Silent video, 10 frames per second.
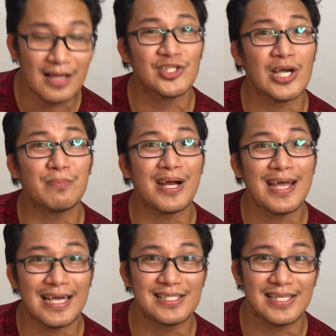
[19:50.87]
Jabra
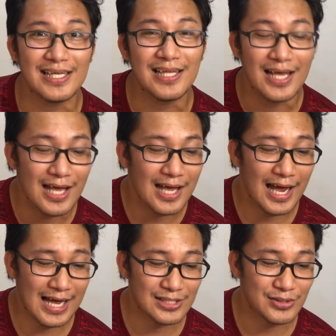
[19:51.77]
headset.
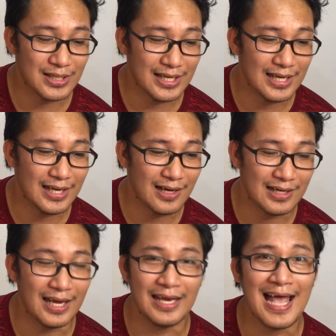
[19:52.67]
actually
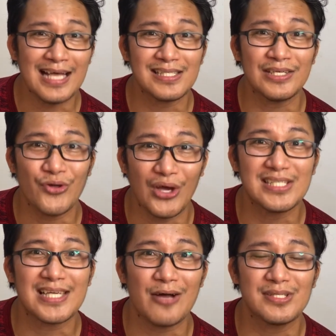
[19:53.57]
it has a
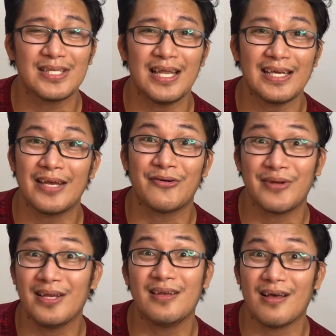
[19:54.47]
noise counseling and I
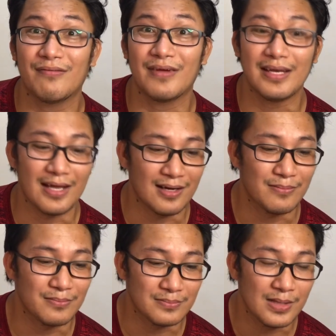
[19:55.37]
really love it.
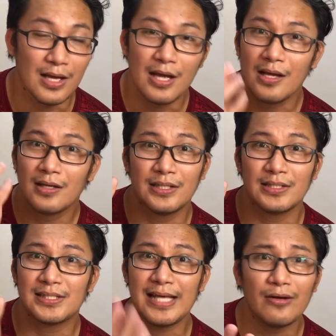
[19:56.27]
The
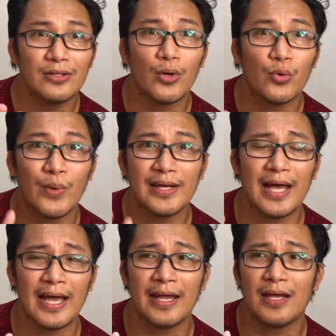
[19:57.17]
sound when
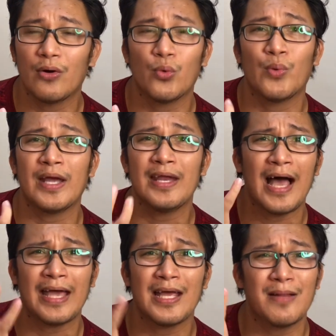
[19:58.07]
I
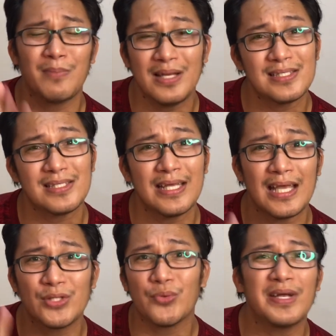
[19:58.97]
am listening
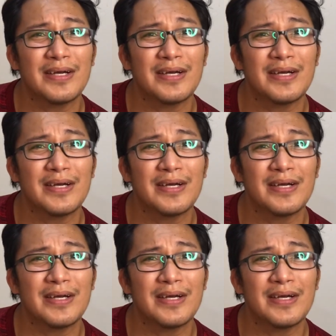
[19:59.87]
and doing